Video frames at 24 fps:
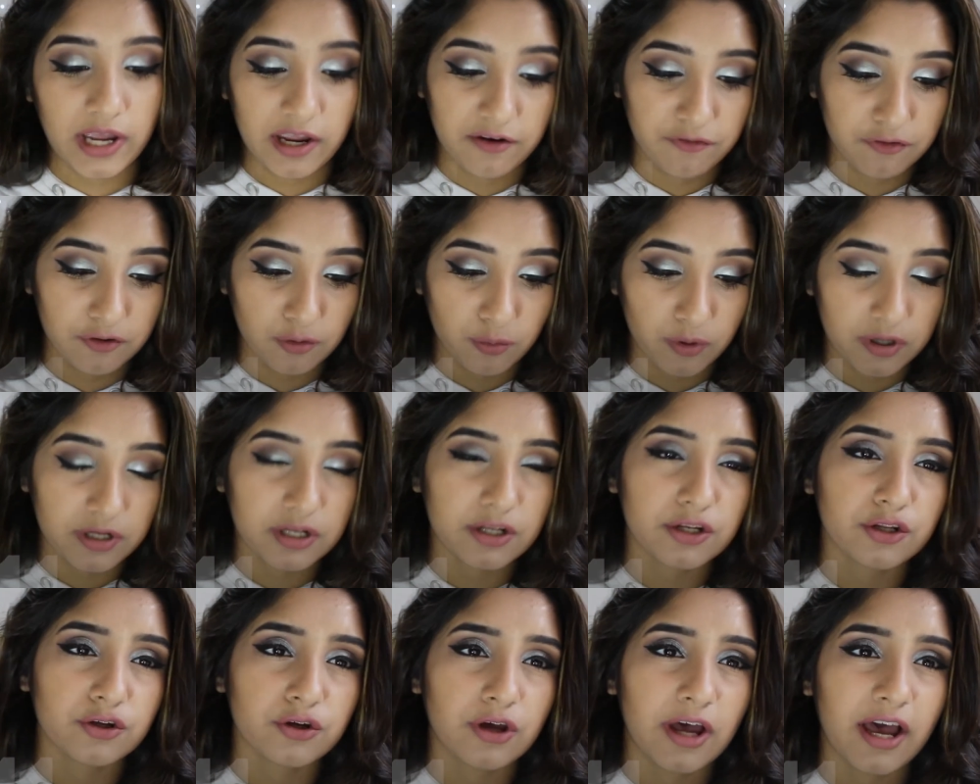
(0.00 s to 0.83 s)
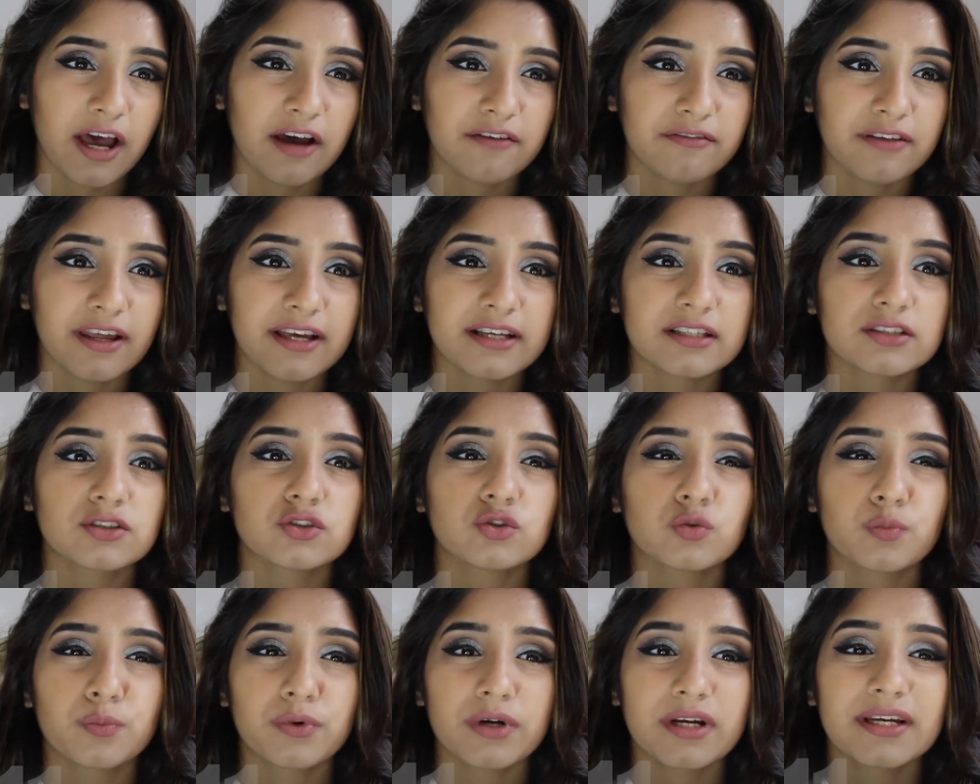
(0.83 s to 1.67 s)
ever wanted to have like
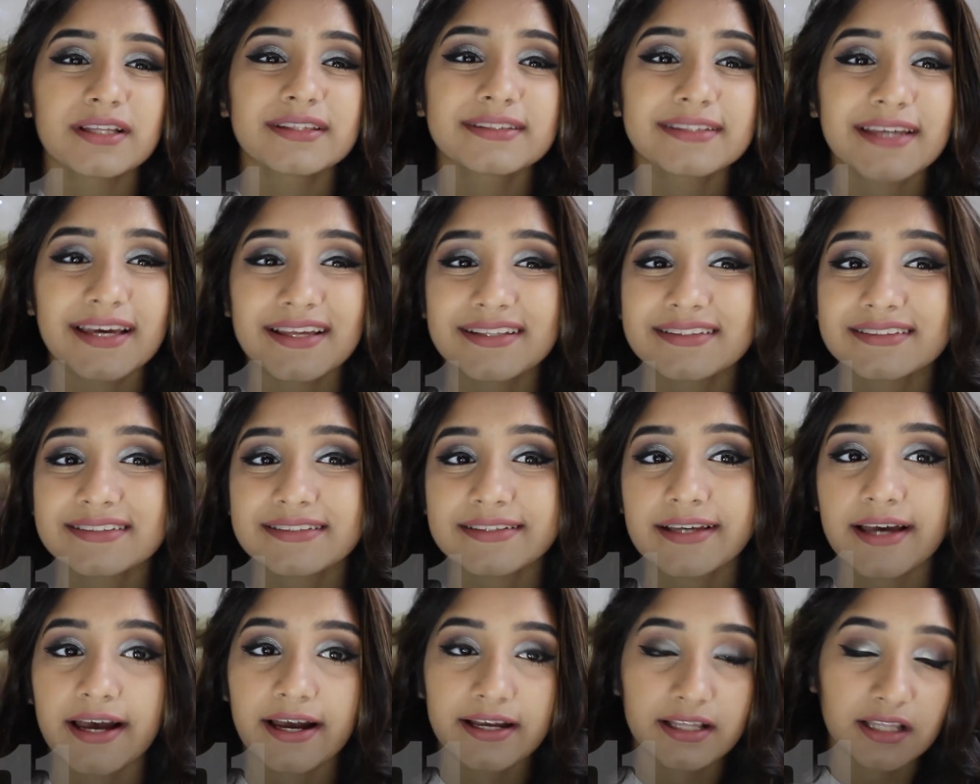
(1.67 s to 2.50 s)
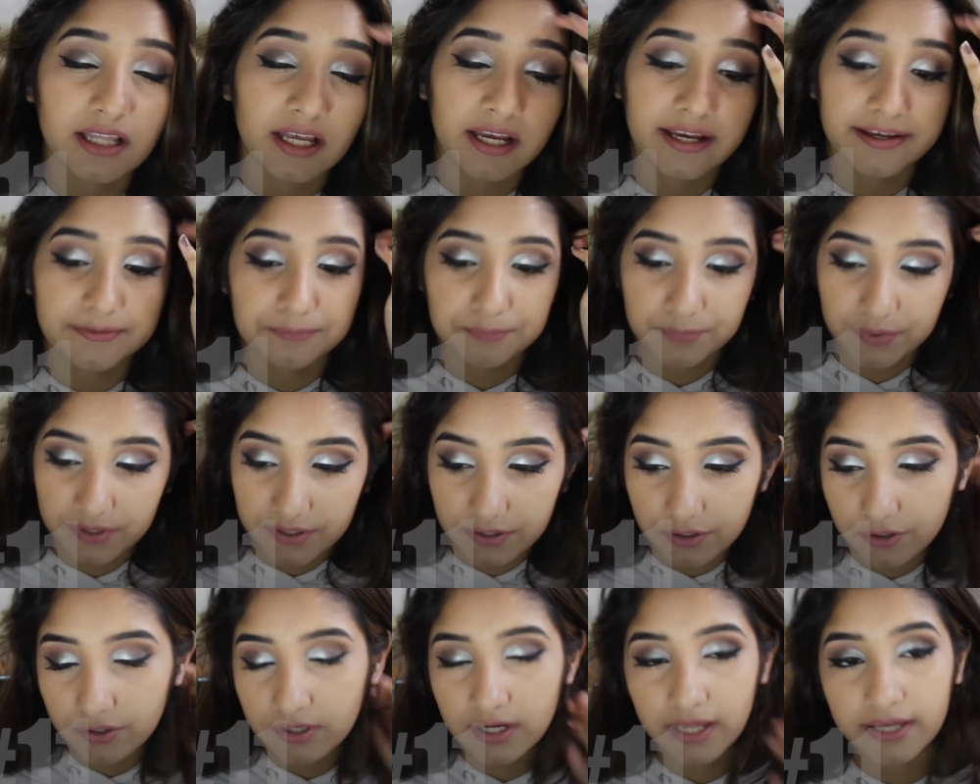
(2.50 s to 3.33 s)
super intense highlight,
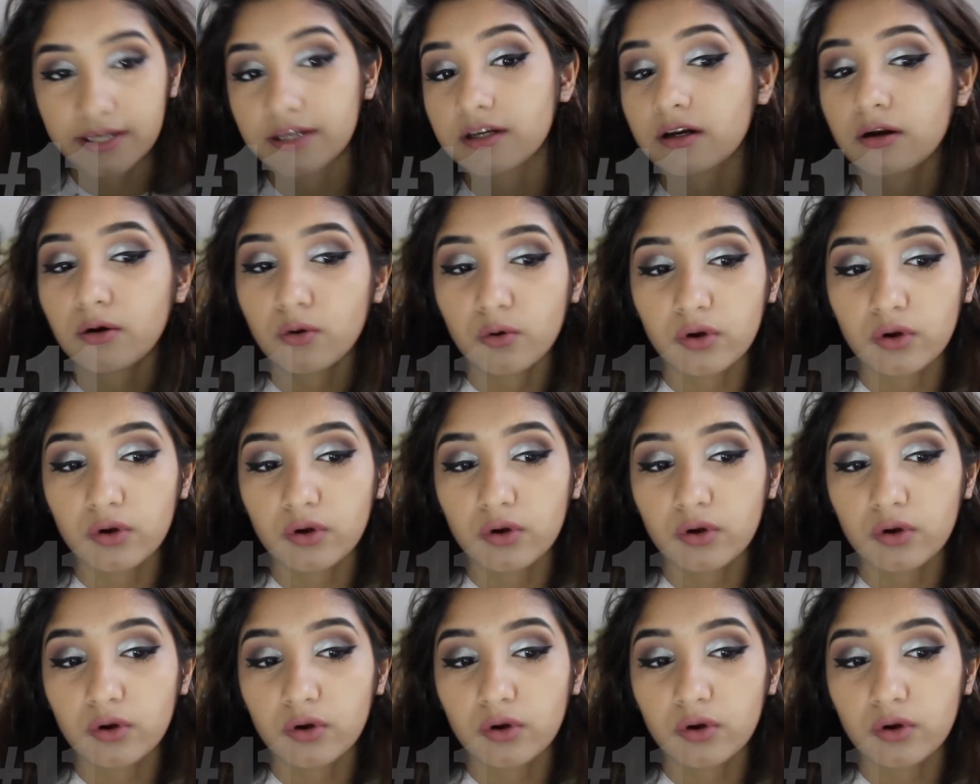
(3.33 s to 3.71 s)
but you like,